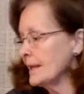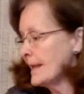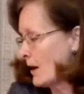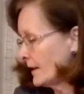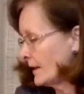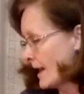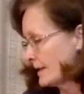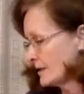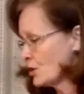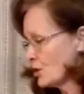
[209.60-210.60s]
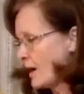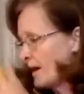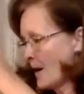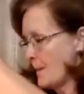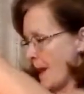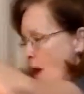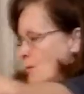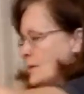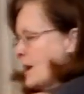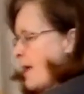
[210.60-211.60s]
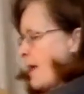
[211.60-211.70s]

Now I'd like to talk about